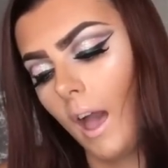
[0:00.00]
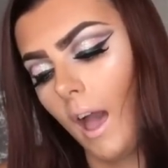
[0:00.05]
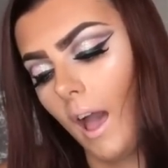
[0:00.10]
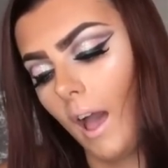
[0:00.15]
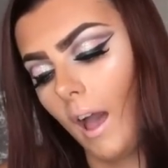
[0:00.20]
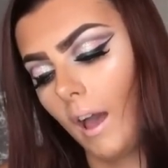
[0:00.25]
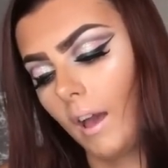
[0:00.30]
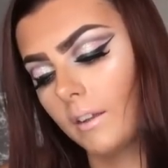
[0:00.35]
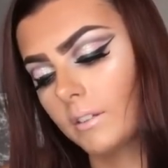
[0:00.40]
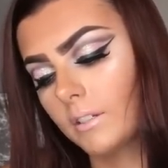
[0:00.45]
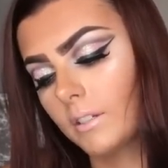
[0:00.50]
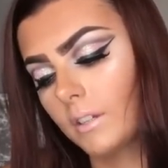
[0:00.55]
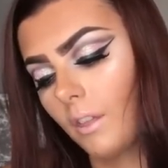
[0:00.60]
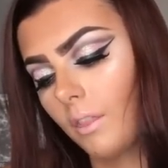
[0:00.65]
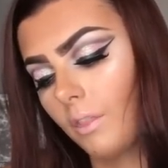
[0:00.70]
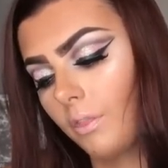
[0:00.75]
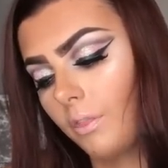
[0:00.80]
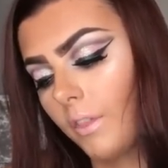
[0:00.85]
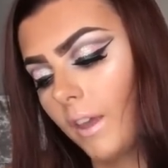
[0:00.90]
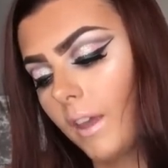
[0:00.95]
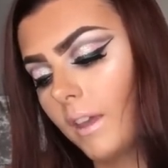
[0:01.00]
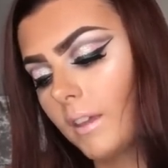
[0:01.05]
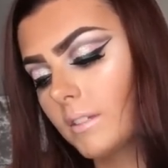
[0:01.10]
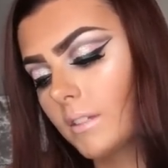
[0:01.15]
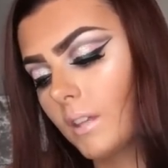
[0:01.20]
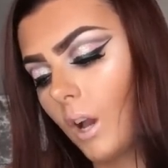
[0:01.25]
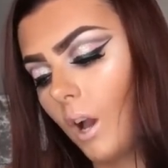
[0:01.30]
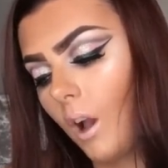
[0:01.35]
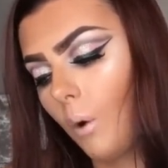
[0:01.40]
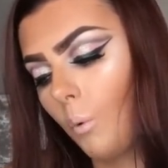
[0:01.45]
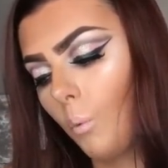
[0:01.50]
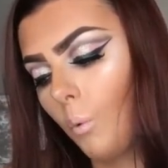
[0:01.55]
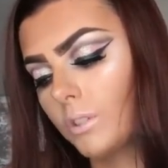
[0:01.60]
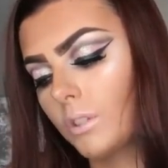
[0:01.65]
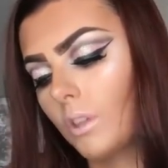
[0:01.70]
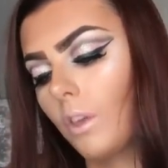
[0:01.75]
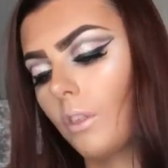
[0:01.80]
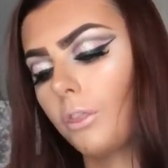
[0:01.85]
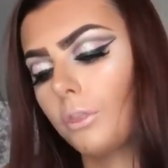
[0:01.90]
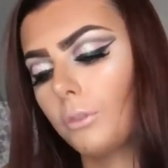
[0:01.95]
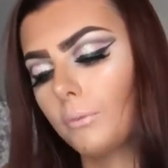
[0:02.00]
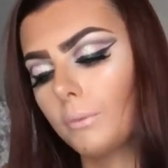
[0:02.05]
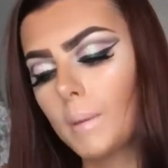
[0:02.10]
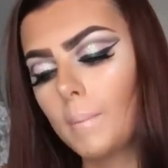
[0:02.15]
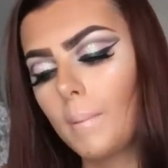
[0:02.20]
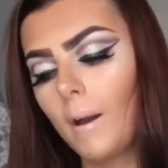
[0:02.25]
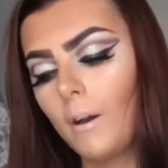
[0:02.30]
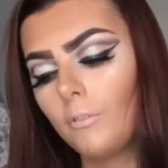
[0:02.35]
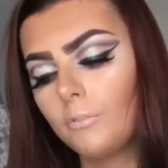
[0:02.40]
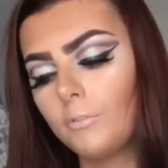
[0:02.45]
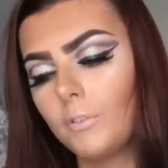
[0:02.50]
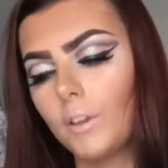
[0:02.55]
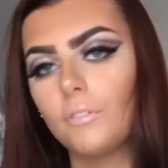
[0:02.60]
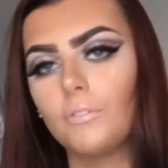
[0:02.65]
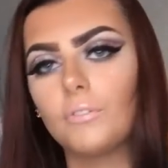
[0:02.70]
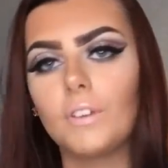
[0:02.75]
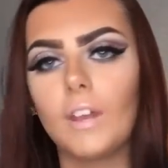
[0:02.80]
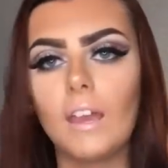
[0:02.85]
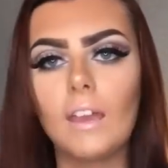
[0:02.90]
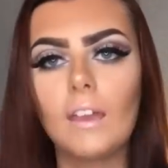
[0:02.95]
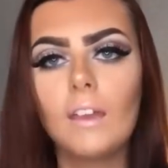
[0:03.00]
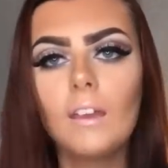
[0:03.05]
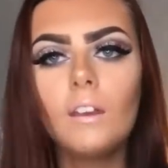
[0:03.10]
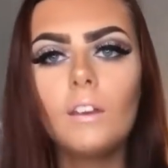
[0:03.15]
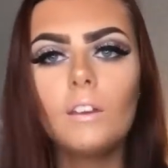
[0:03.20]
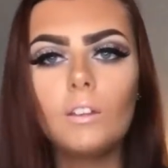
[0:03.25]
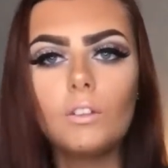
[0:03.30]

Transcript: and this was three pounds fifty.